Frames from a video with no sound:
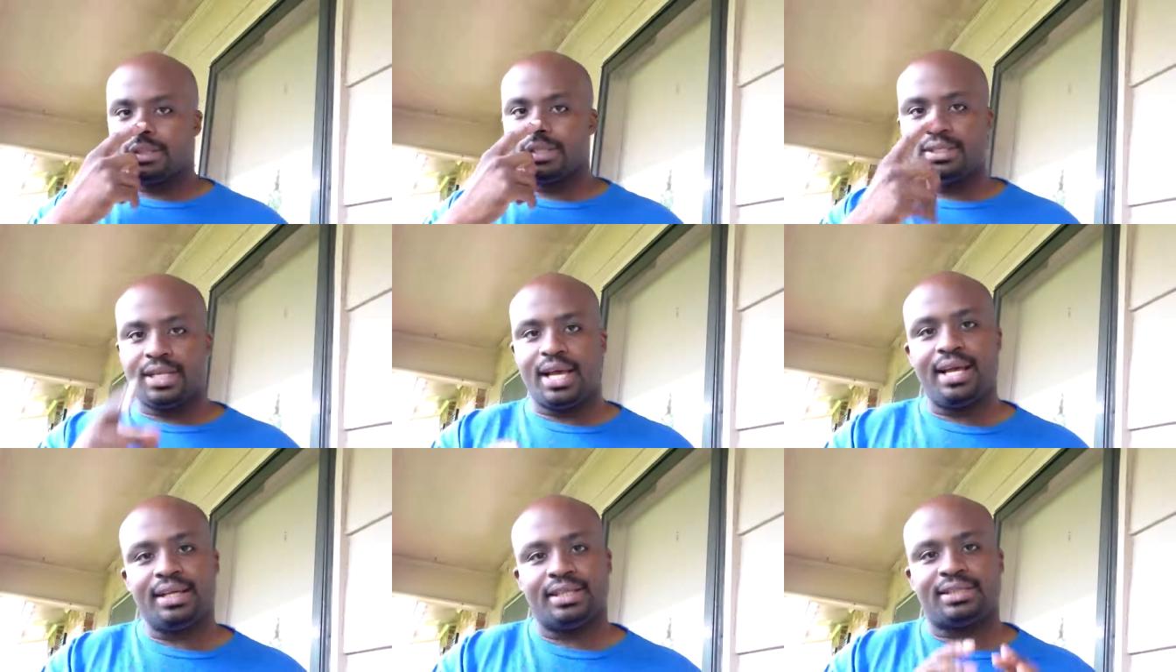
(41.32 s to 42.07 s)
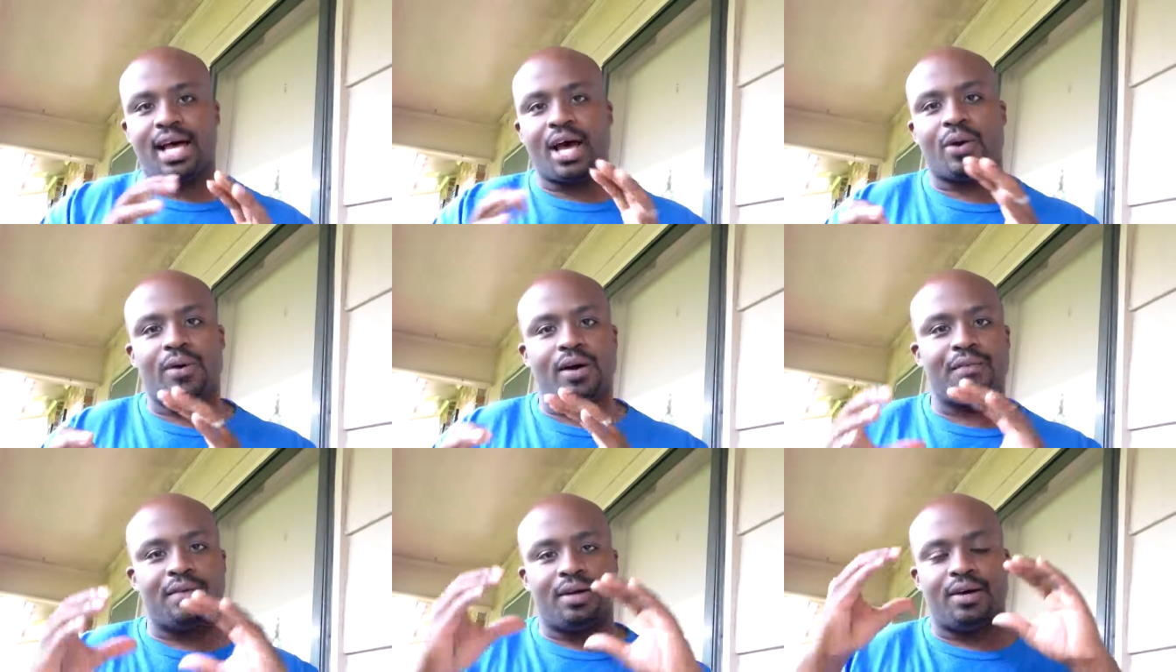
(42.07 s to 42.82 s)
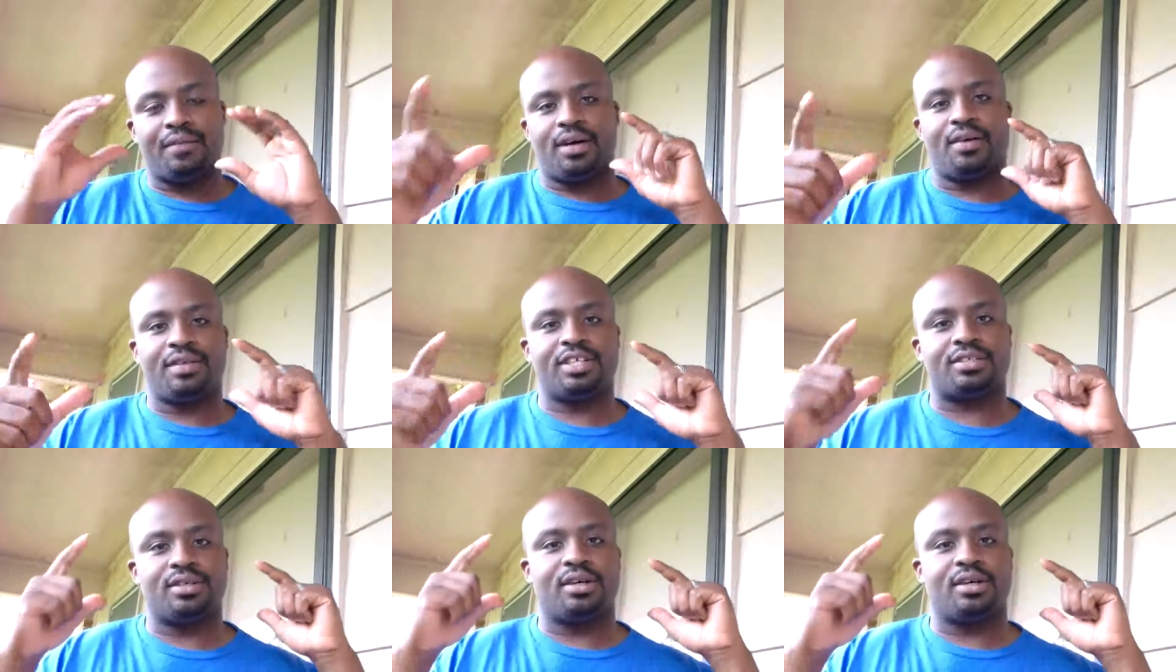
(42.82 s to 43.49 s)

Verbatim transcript: today, the title of, of, of this